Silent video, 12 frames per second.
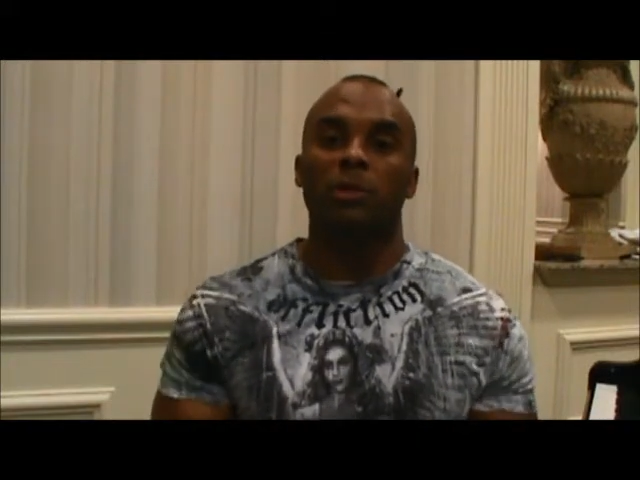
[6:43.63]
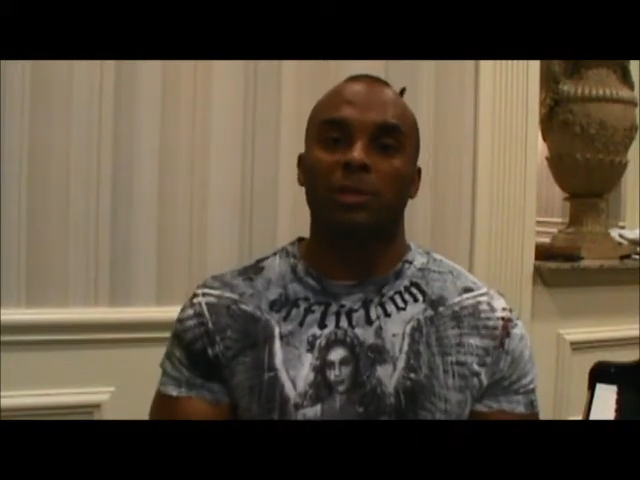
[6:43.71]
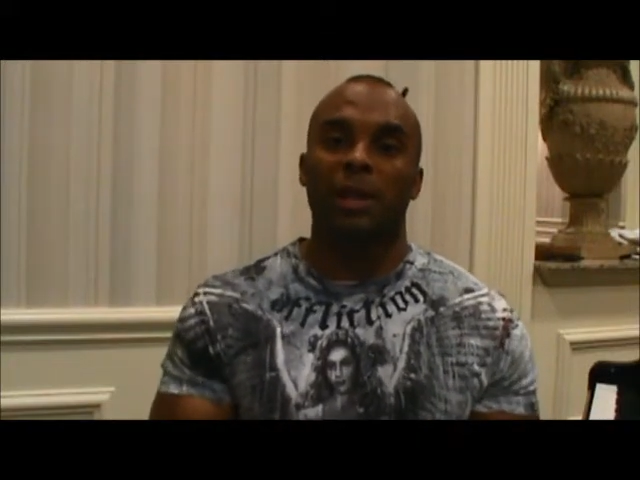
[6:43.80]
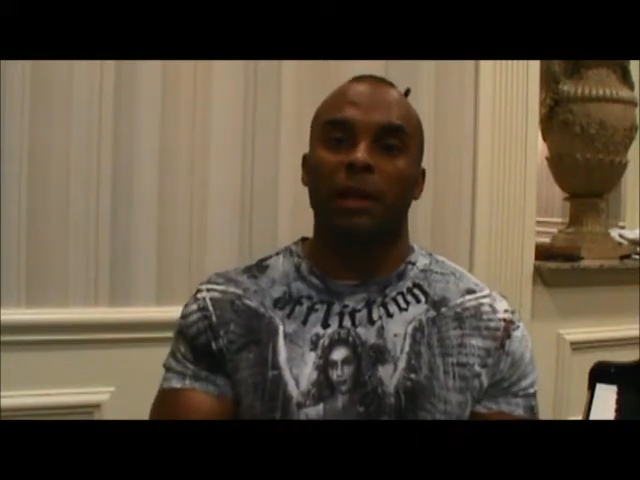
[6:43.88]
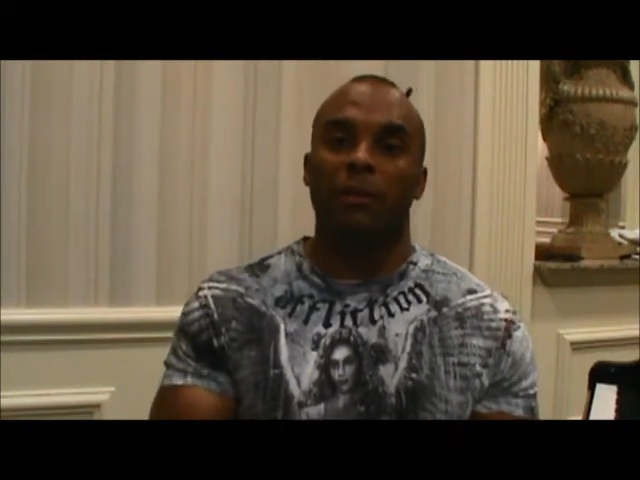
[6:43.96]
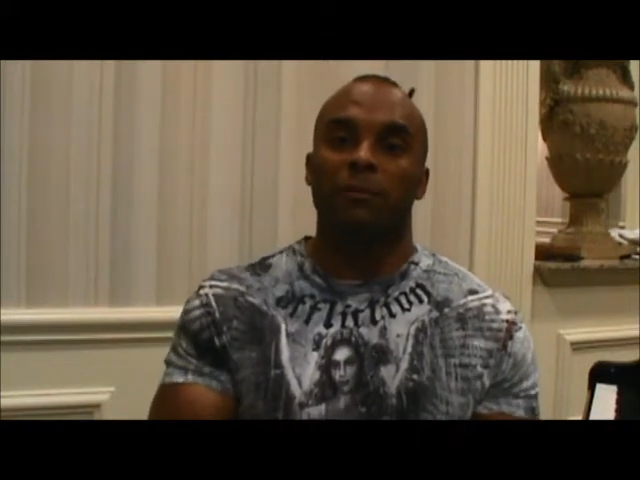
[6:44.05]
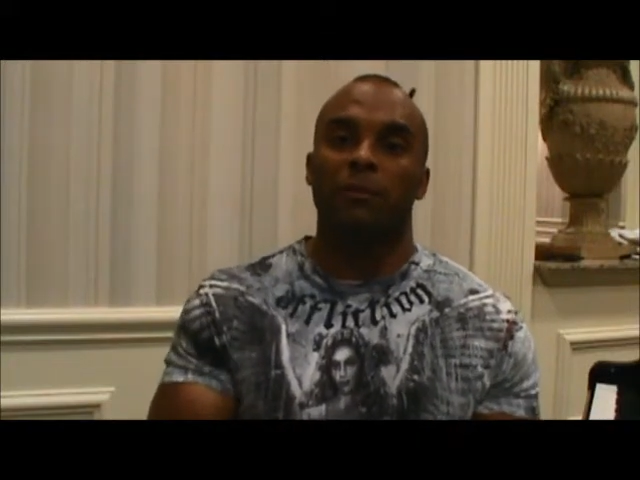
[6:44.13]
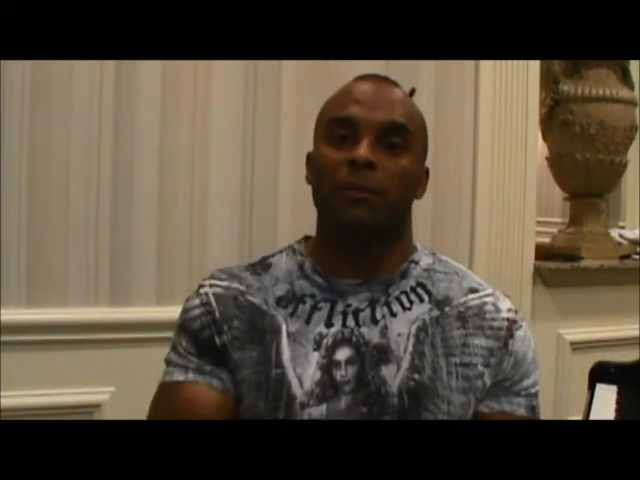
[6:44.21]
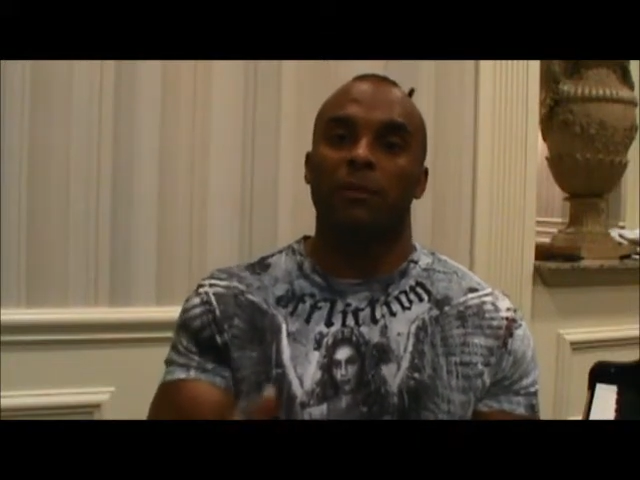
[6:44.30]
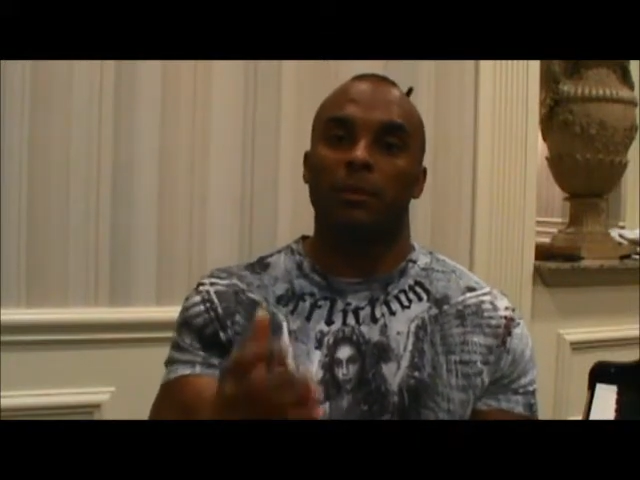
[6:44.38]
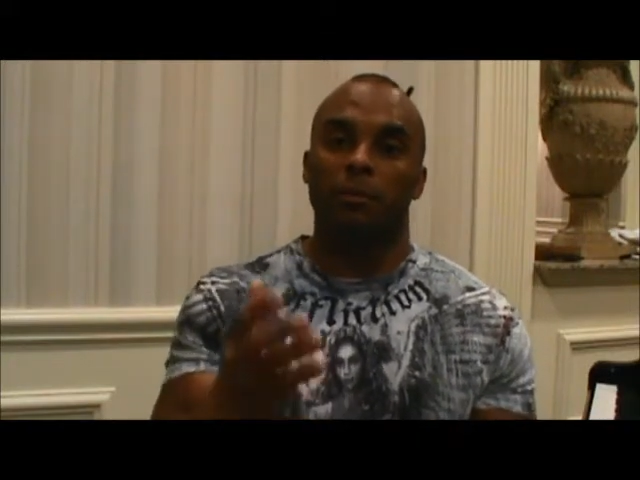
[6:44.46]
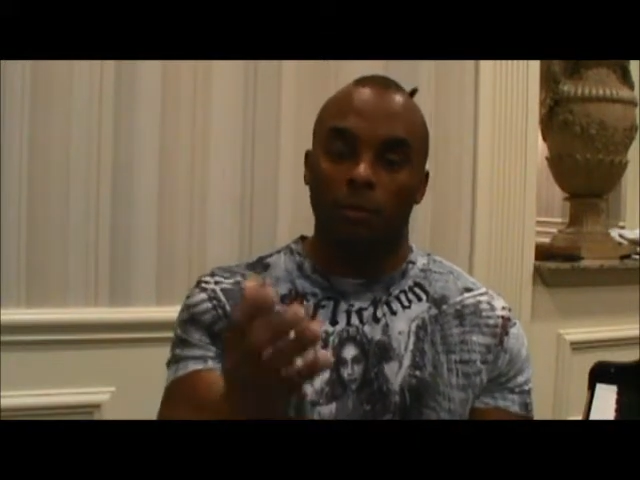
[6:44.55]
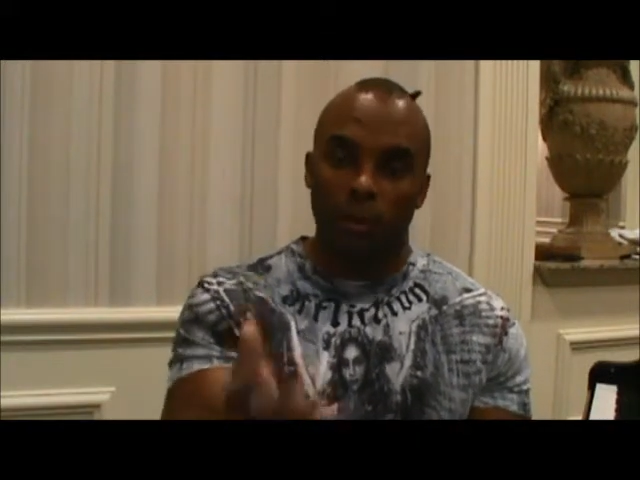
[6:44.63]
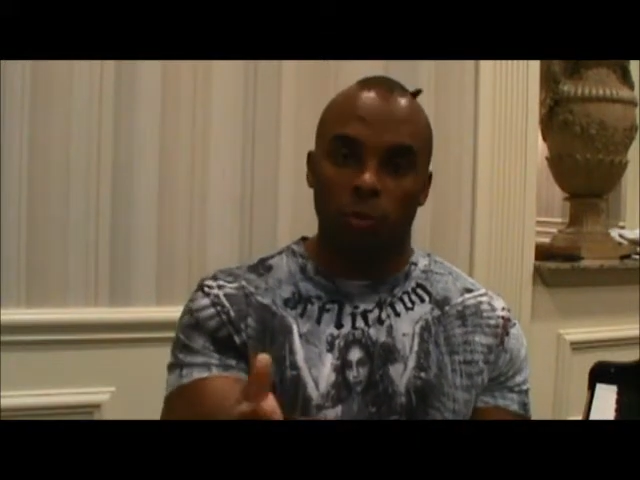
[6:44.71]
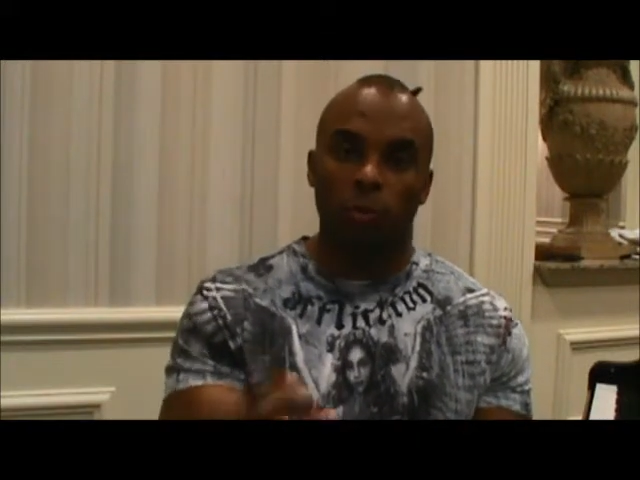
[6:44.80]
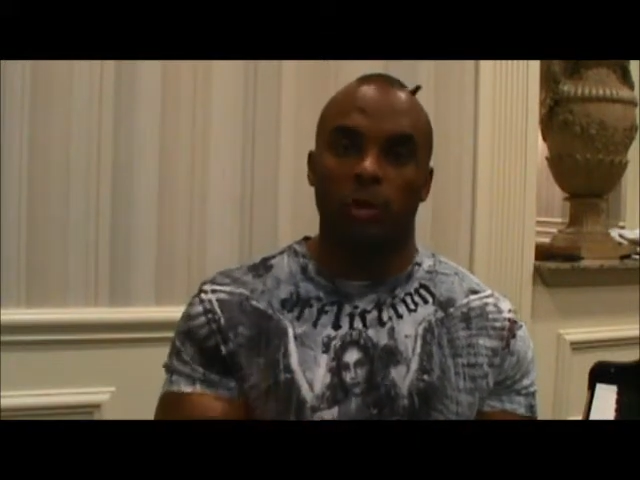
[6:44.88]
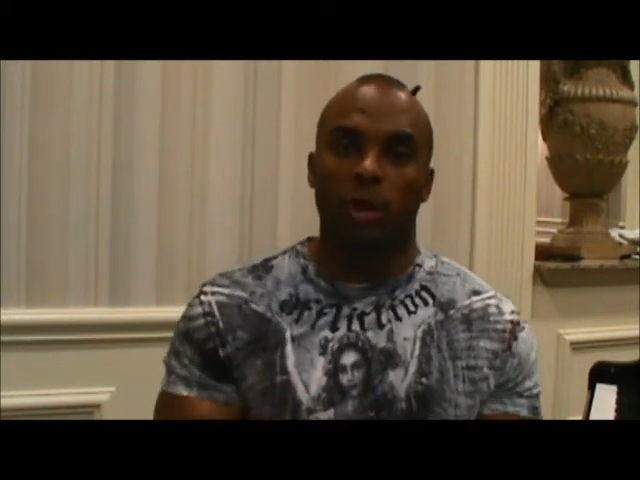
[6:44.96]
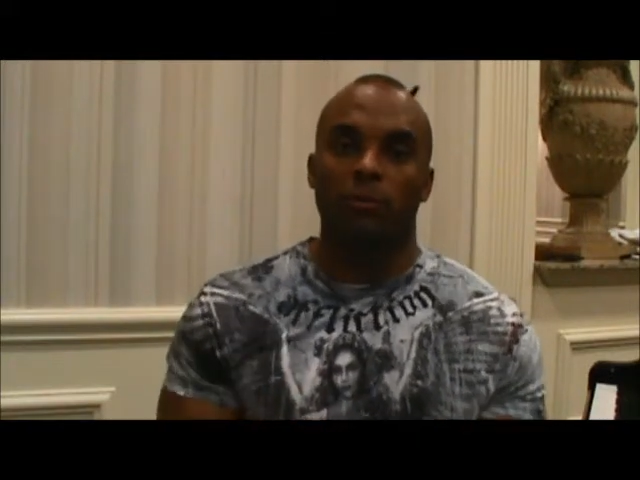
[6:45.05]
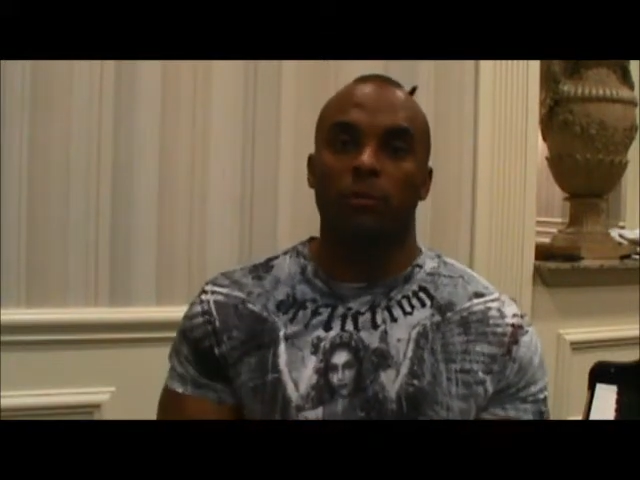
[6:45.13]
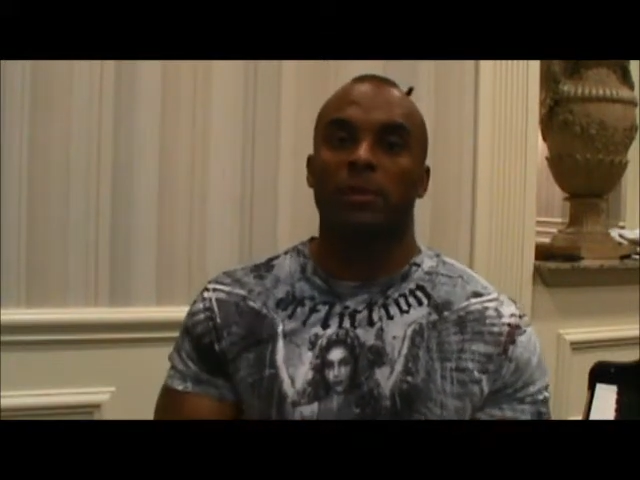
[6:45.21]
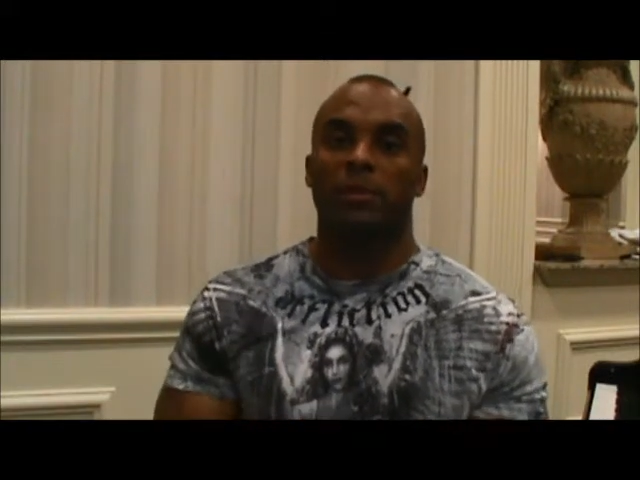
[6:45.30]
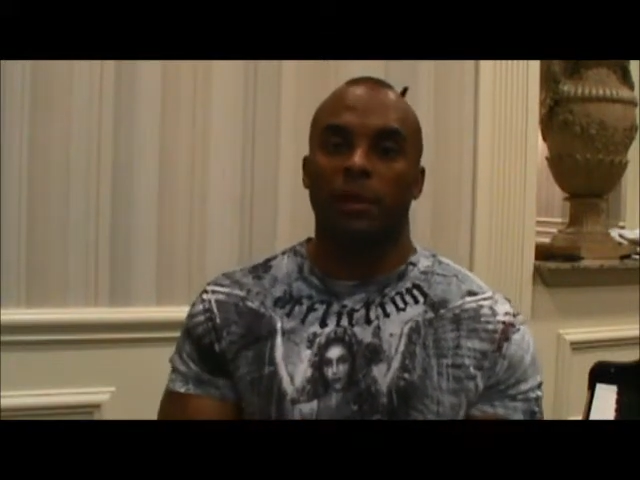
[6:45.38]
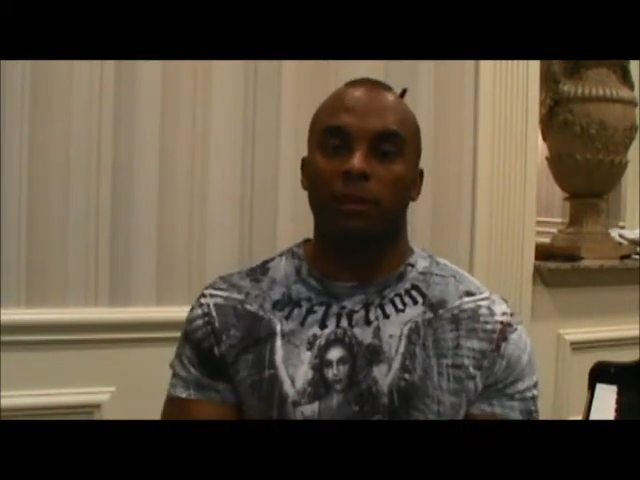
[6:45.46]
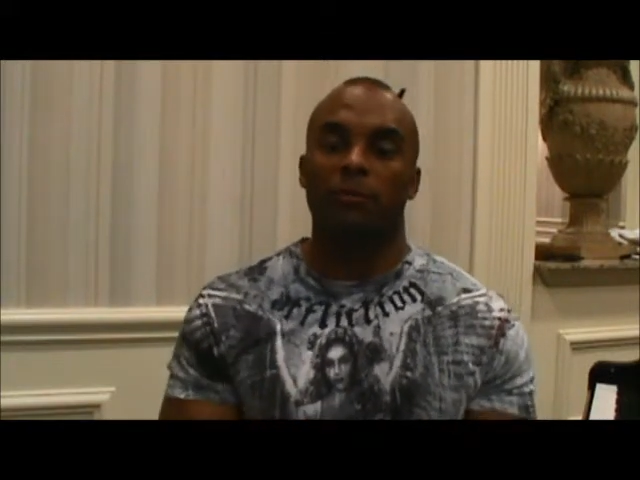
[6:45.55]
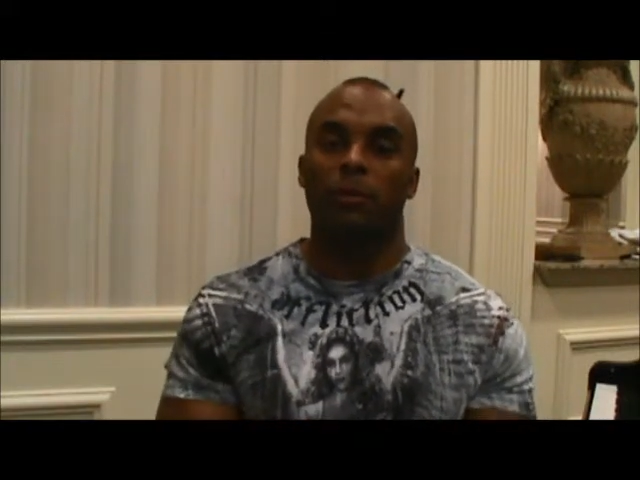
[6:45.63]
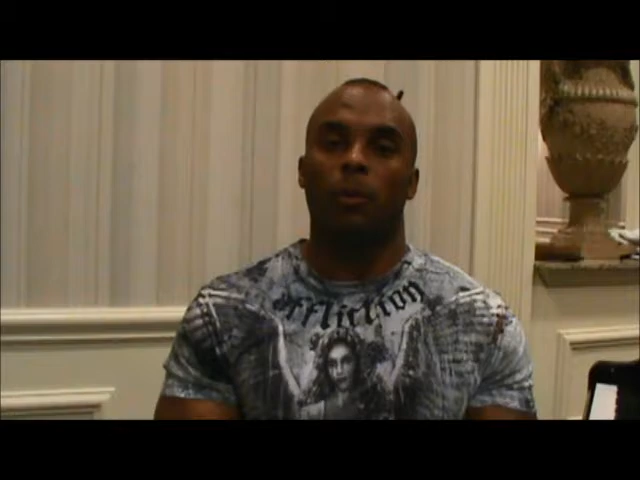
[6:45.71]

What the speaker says: is a lot of muscle recovery stuff.